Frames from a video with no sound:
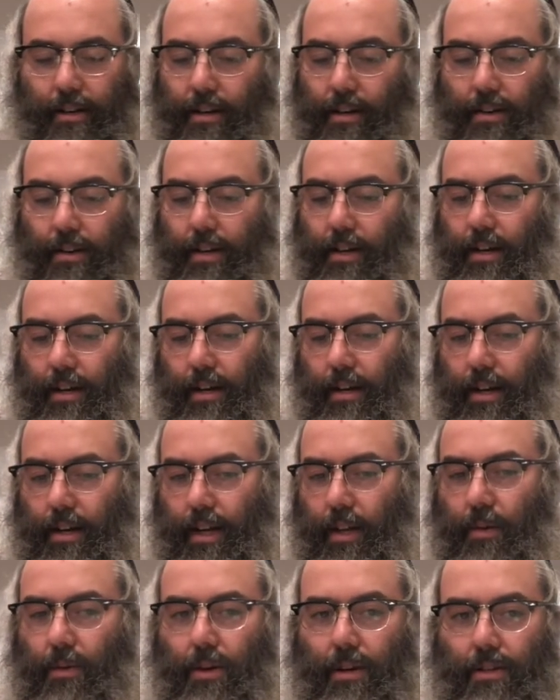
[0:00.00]
No. In
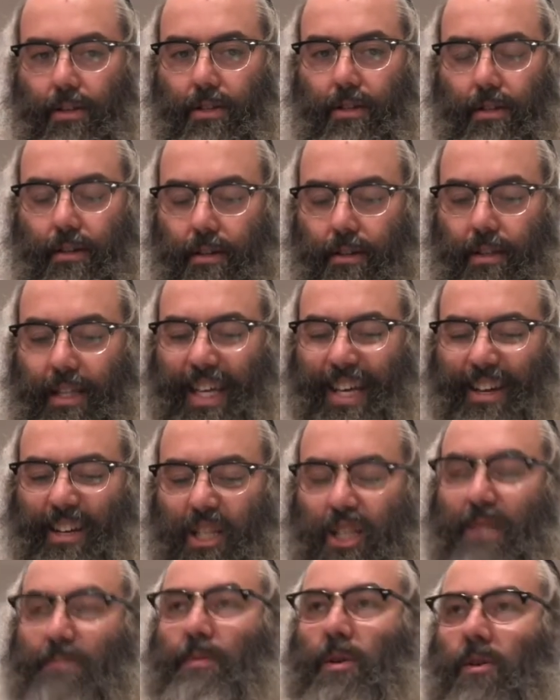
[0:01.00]
other words, the
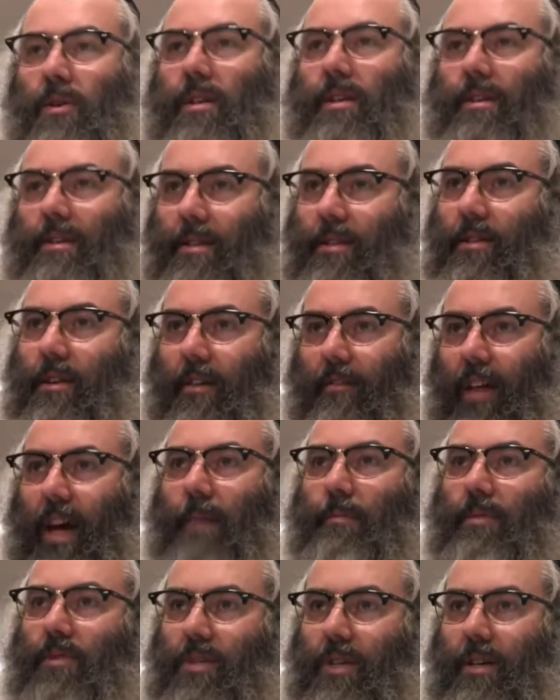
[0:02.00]
experience of
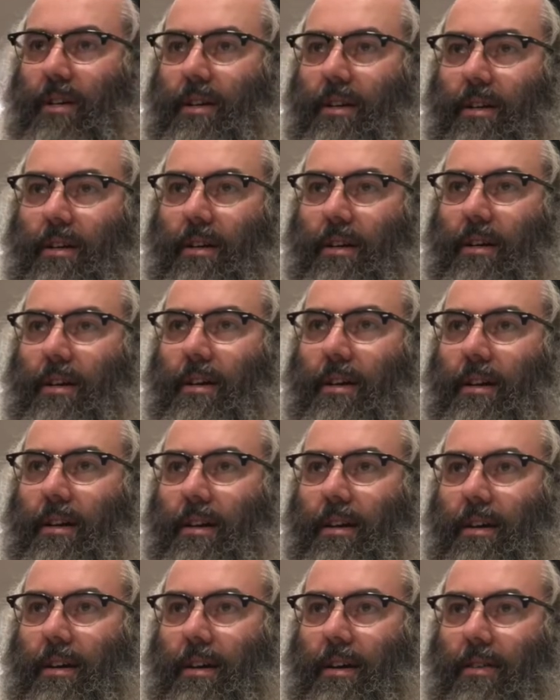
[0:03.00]
that music,
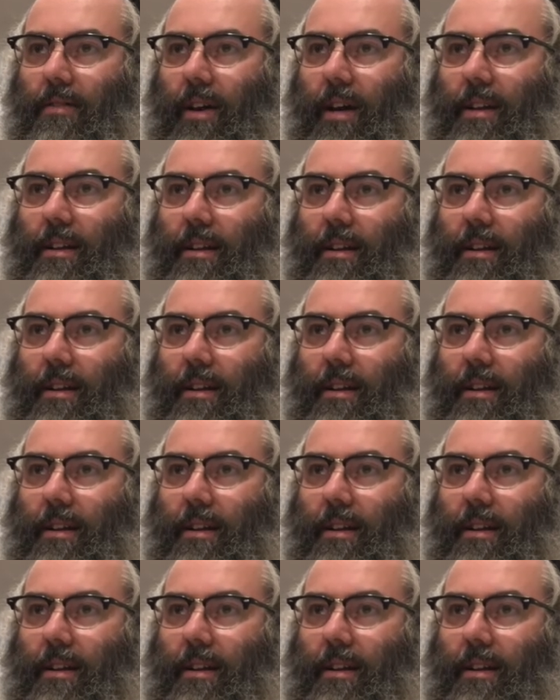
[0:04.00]
right?